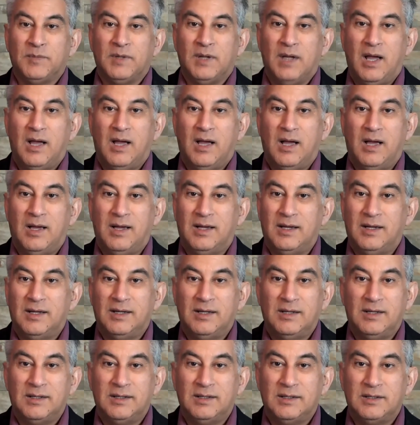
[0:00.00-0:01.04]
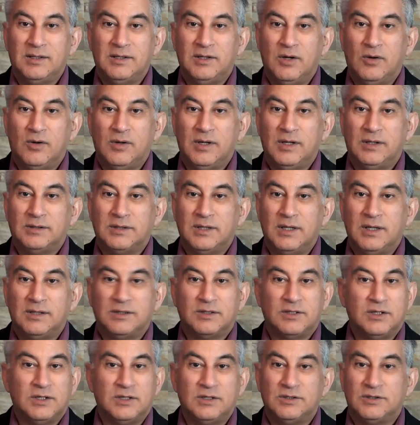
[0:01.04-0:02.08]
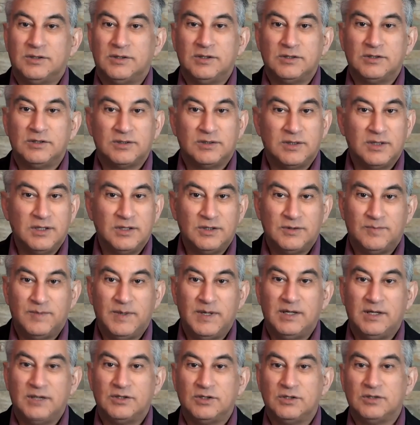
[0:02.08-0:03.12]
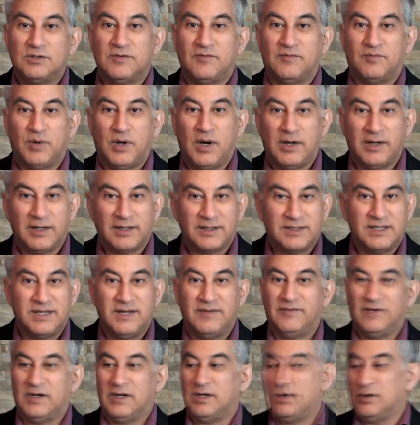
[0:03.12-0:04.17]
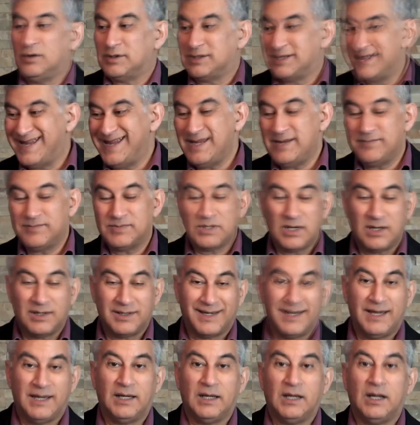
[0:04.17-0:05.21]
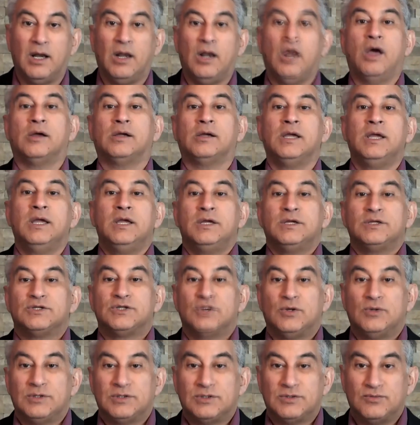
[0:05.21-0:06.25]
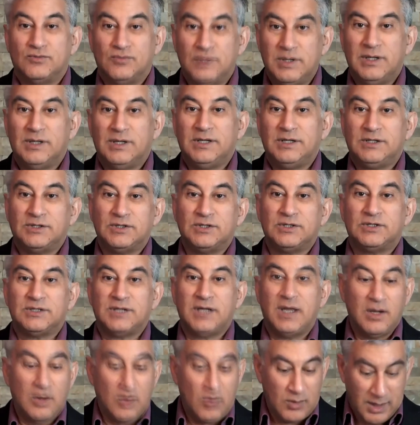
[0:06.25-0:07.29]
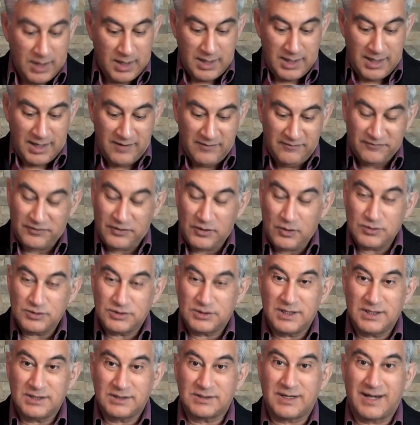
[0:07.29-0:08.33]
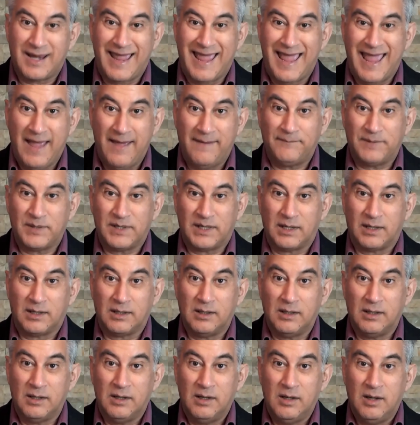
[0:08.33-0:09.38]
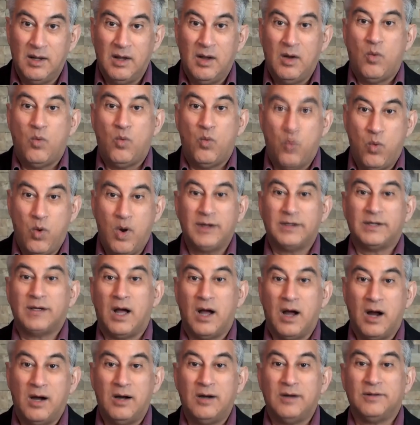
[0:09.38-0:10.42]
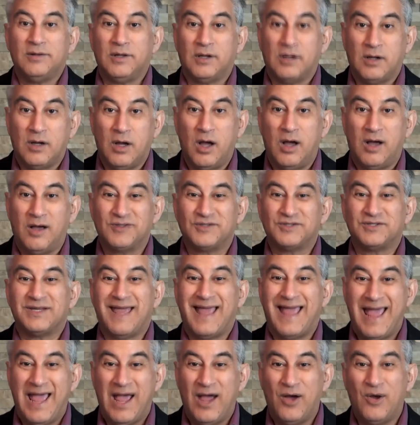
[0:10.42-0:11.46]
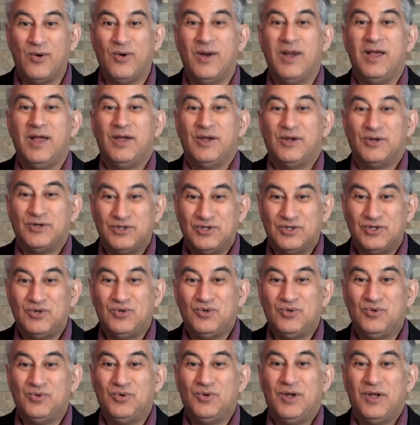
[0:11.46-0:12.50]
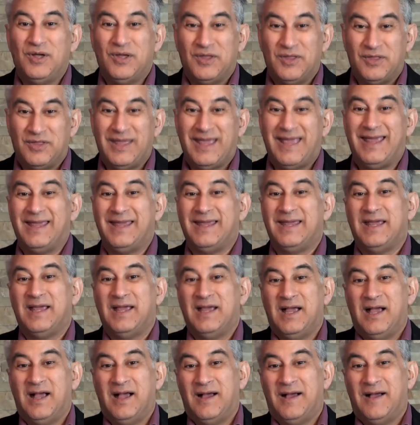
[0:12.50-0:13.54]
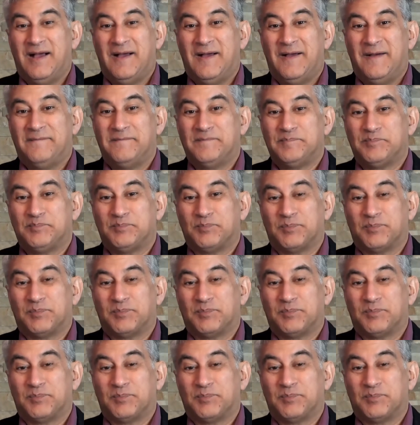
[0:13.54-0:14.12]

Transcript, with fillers: uh, you know, it, it could just it be issues of productivity. Your teams aren't getting along. So it's really to say, okay, if those things are happening, what are the costs? How do they um,